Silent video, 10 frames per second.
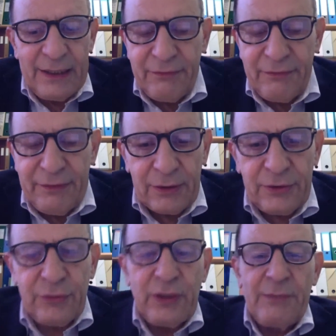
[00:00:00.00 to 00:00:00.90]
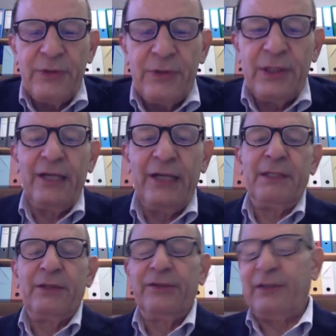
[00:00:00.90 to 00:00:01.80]
difficult to immunize
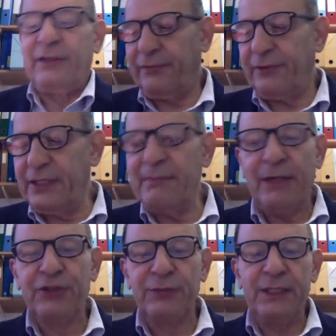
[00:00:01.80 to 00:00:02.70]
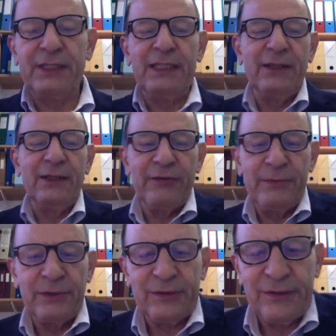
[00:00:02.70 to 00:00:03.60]
because of an immaturity of immune
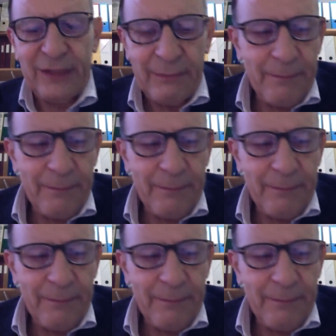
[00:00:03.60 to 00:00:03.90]
system.